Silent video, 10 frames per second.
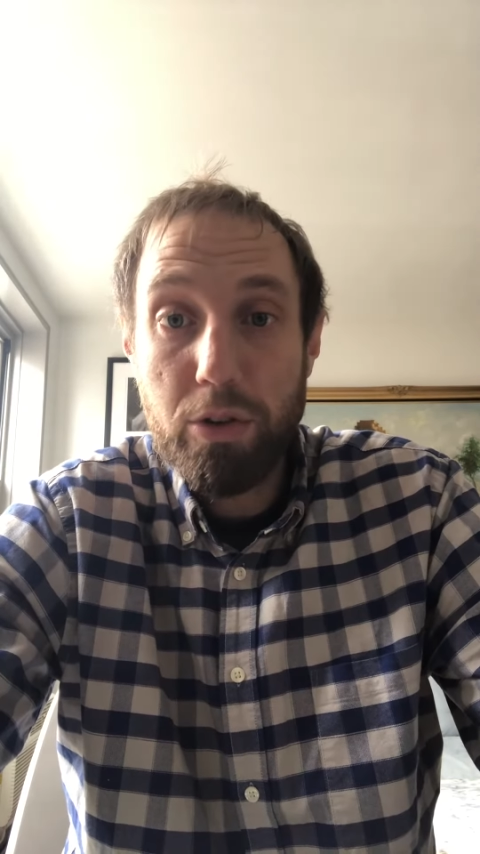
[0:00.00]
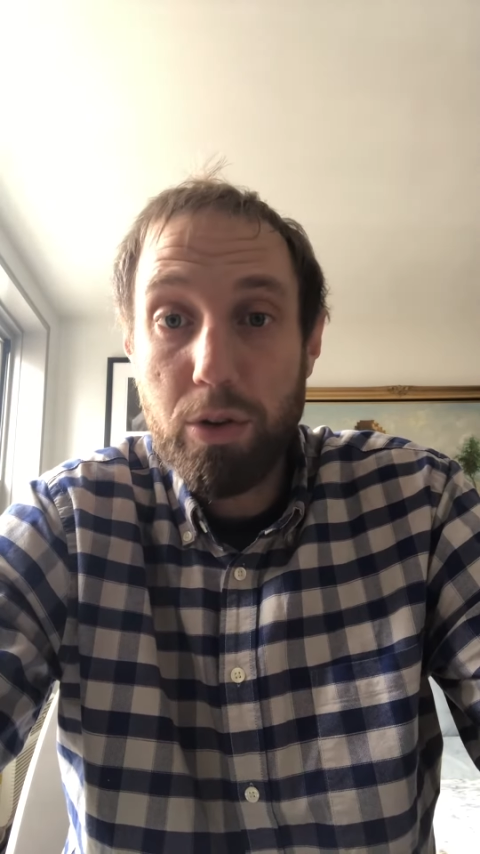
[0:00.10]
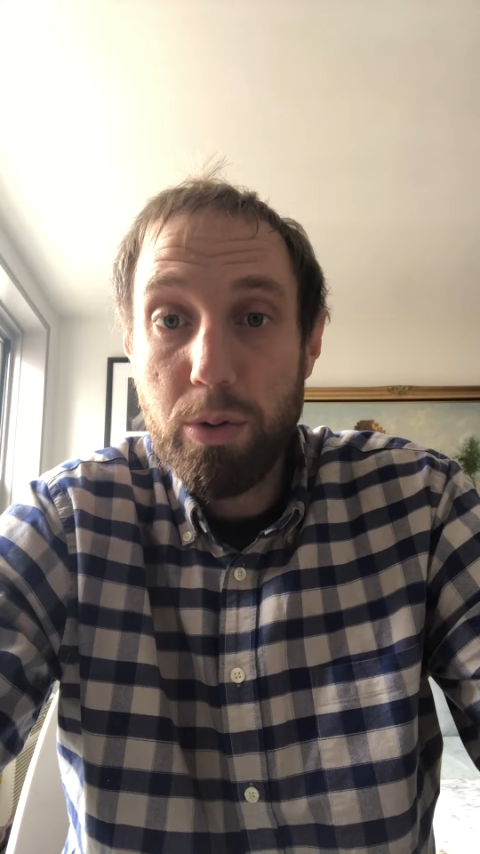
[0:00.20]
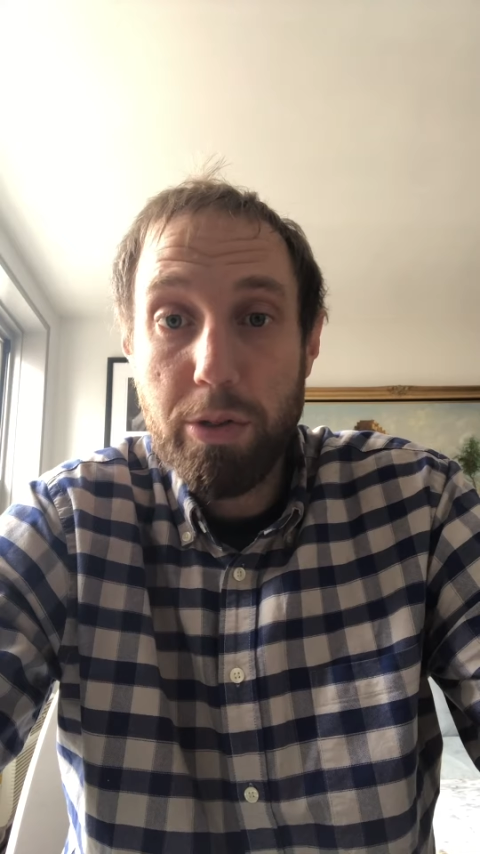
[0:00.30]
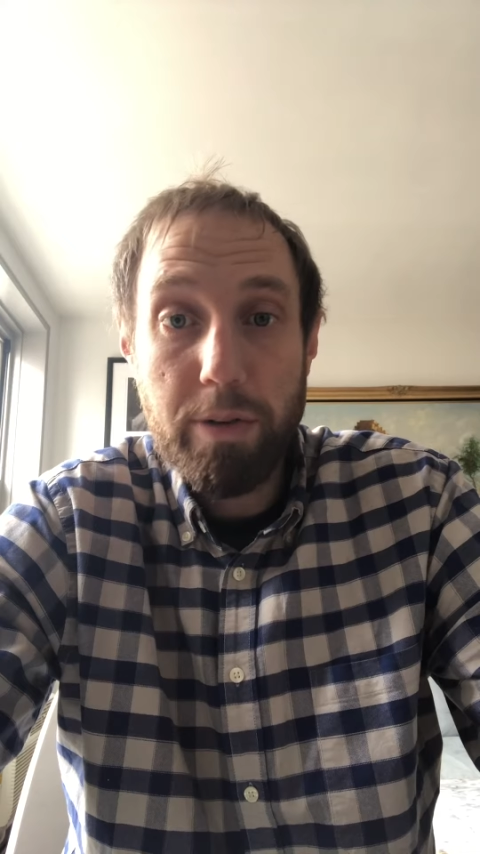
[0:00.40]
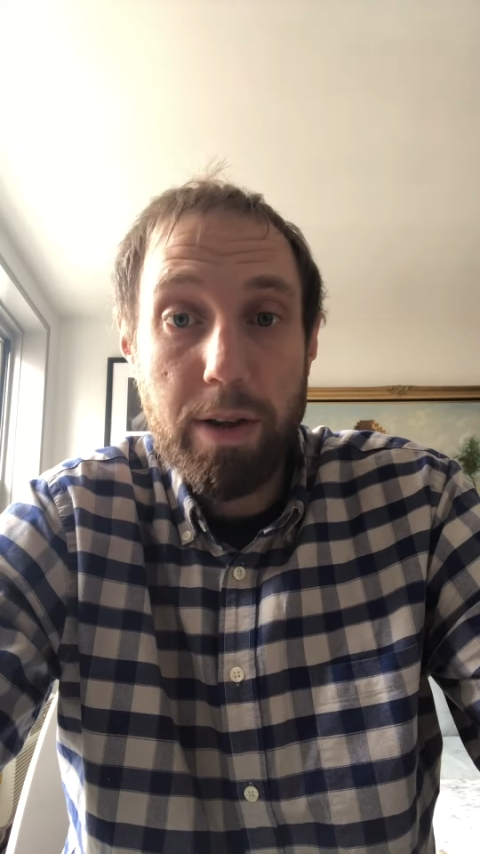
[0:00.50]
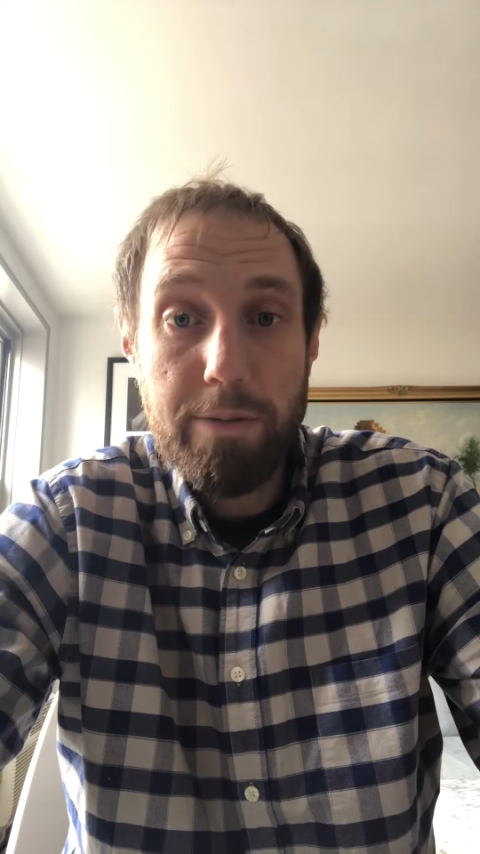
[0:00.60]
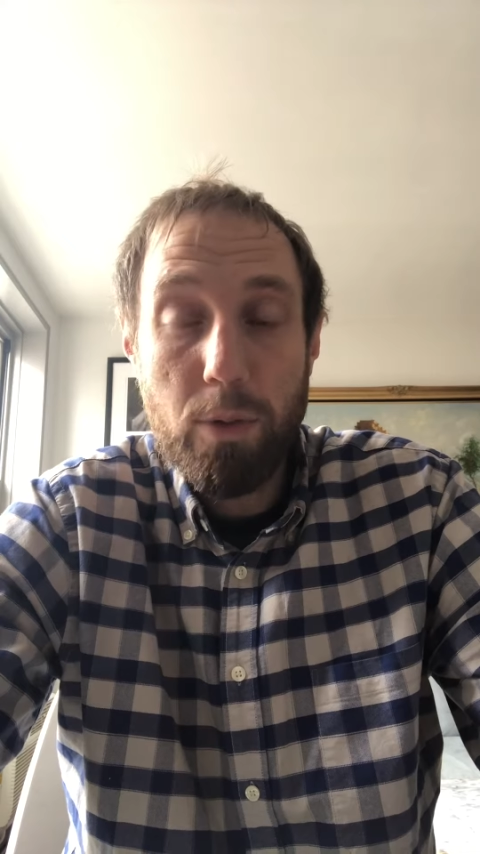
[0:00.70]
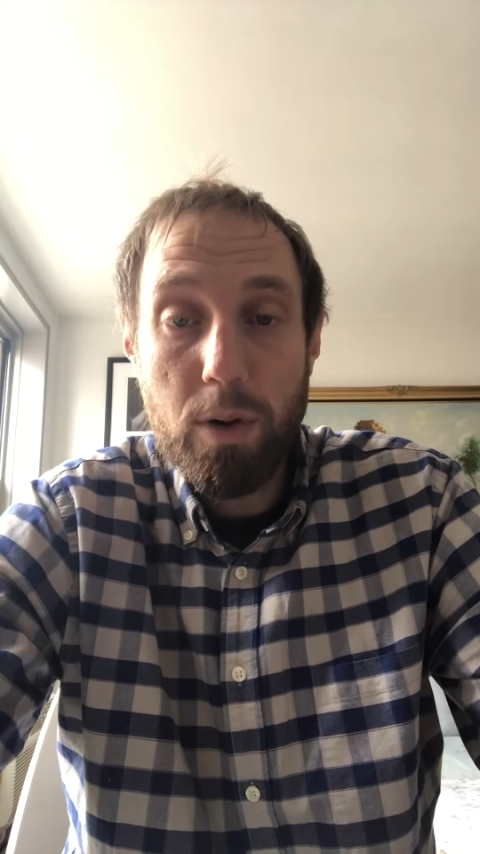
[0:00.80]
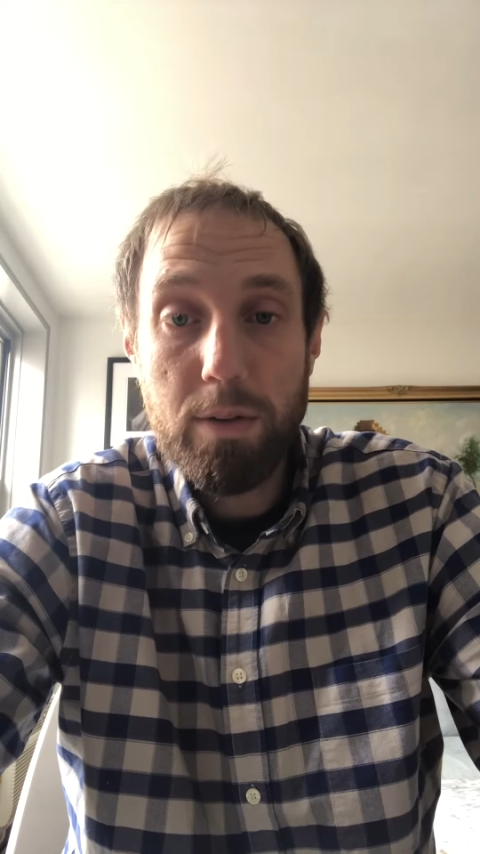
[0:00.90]
two, three,
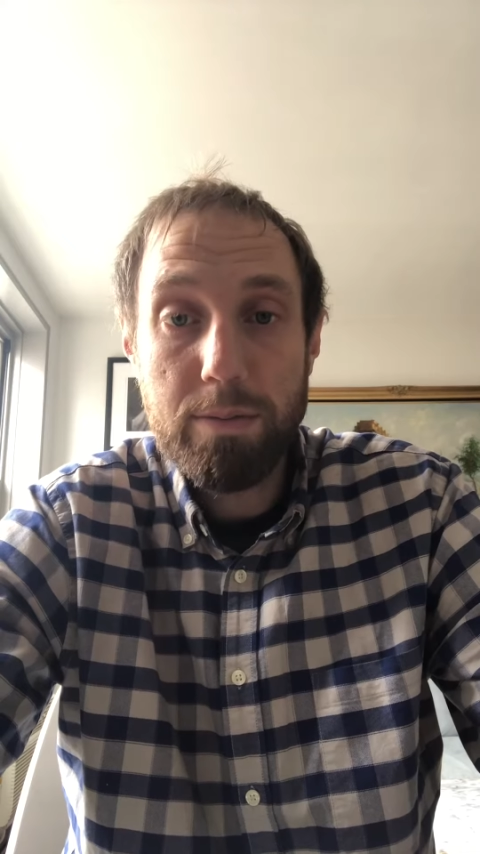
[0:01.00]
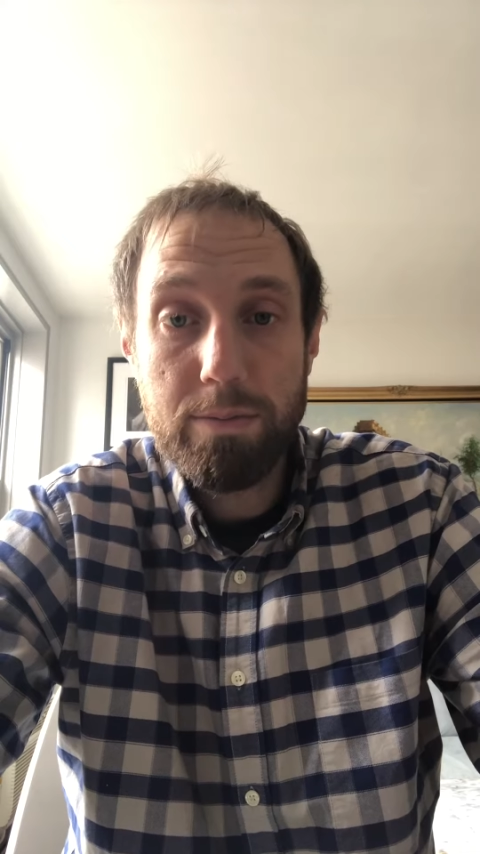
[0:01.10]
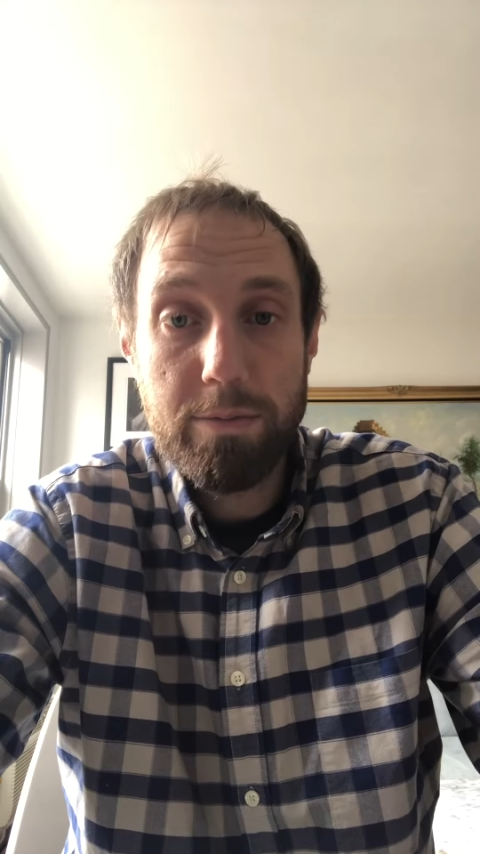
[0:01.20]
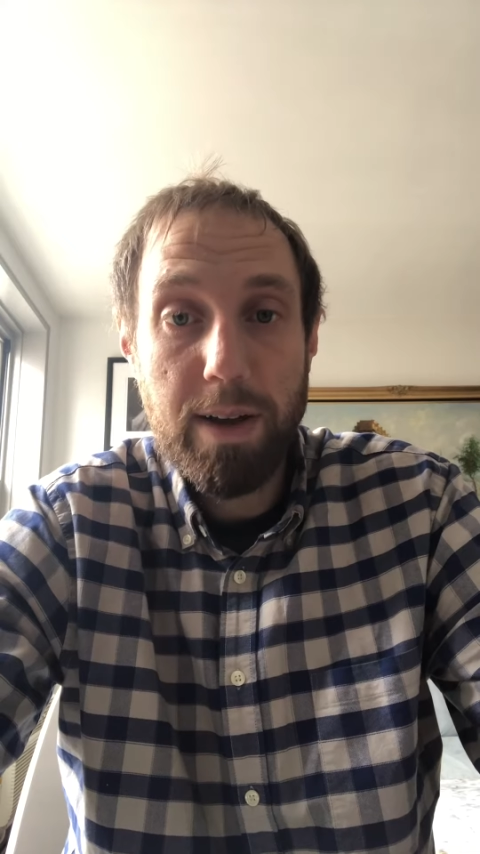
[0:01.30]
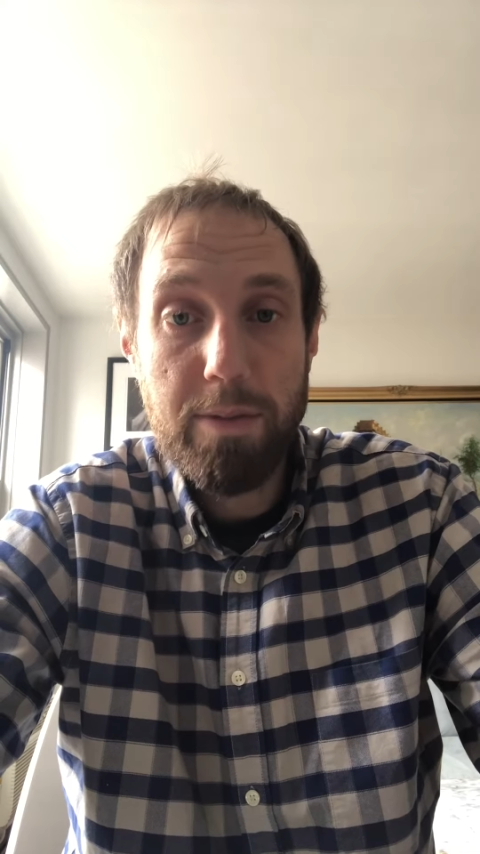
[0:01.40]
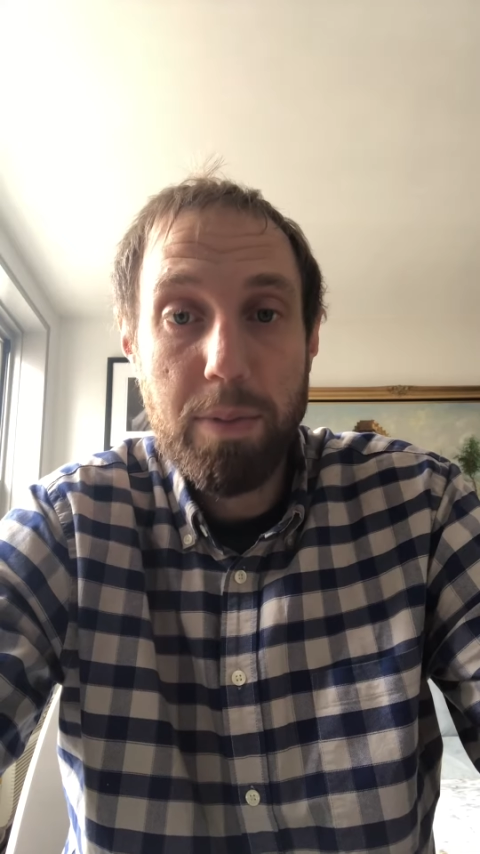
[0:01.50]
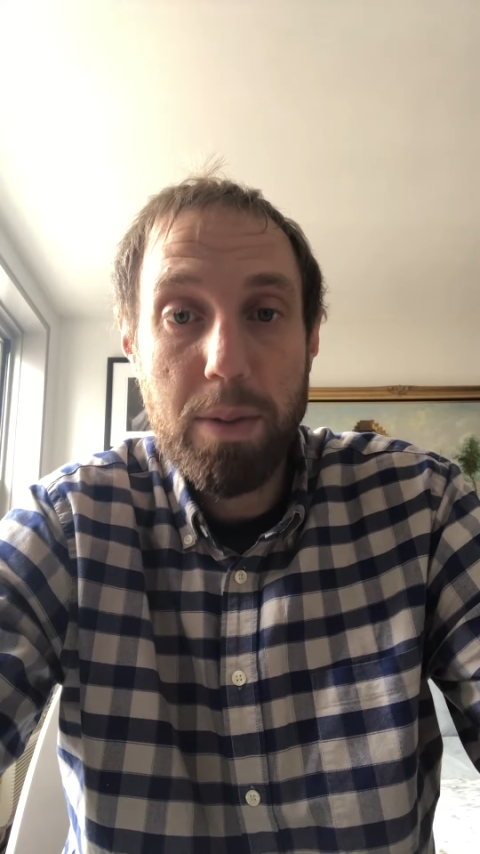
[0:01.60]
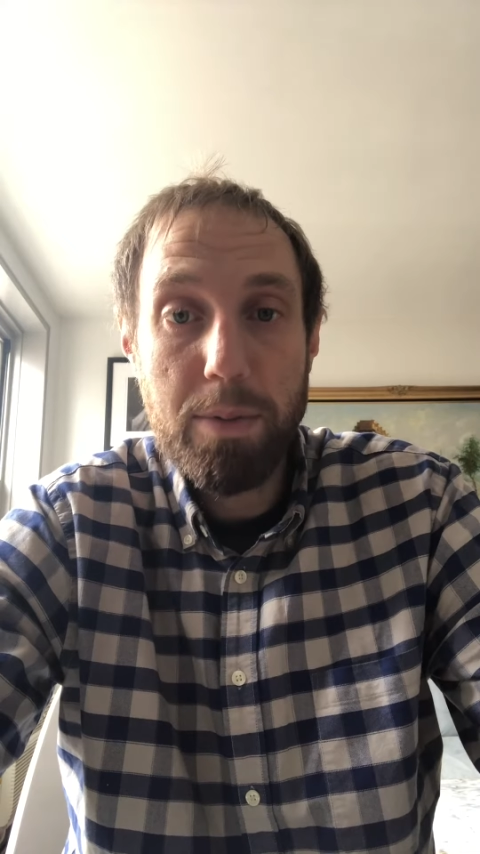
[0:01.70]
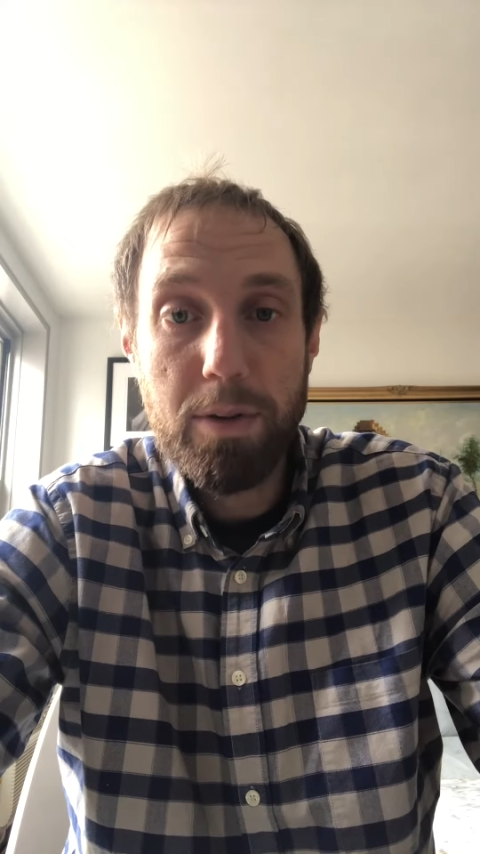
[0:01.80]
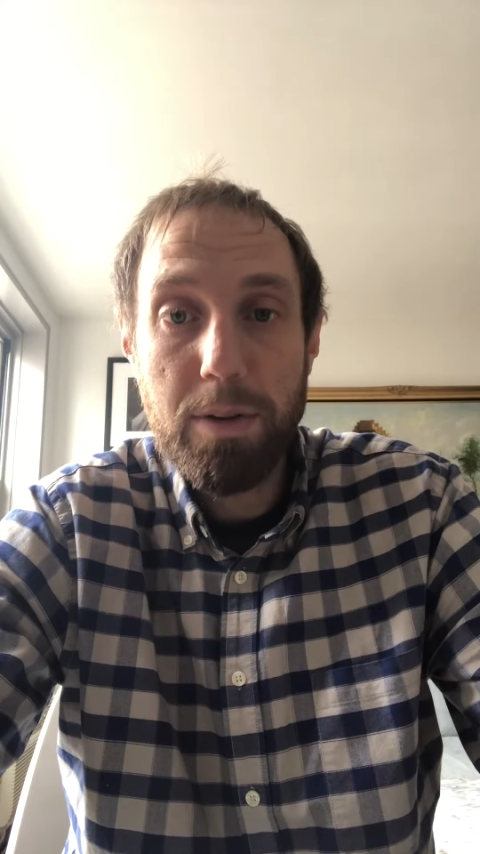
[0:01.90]
four, five
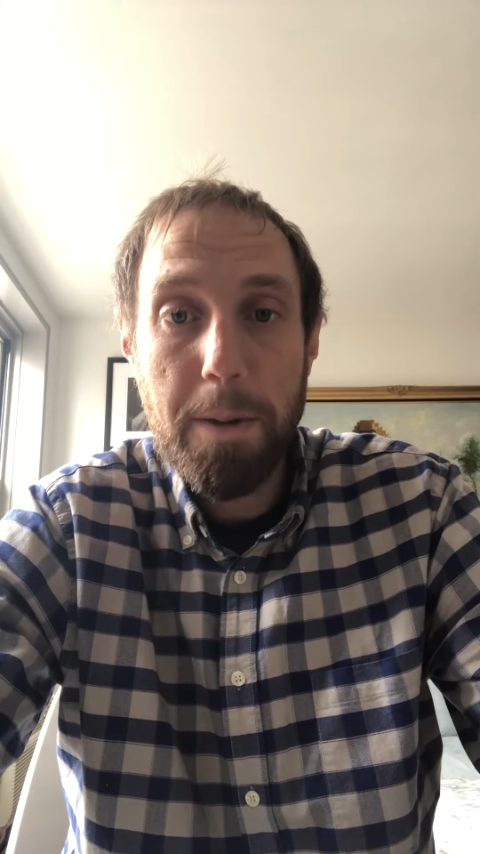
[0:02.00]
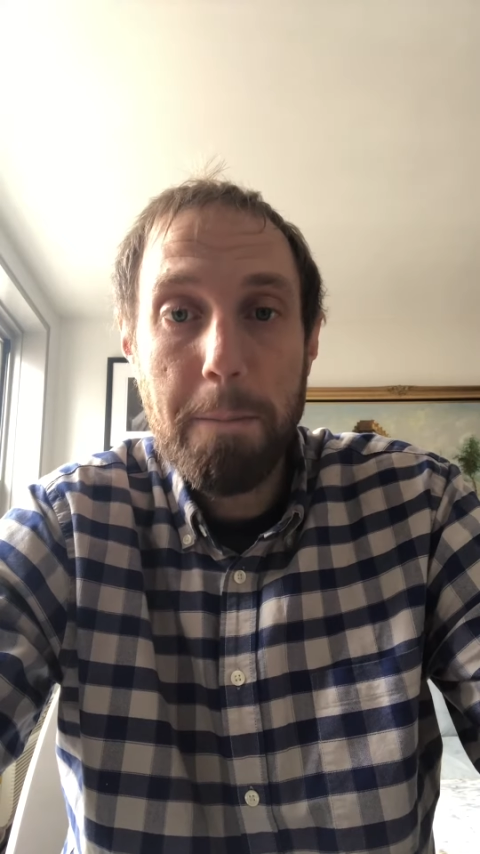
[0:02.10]
people.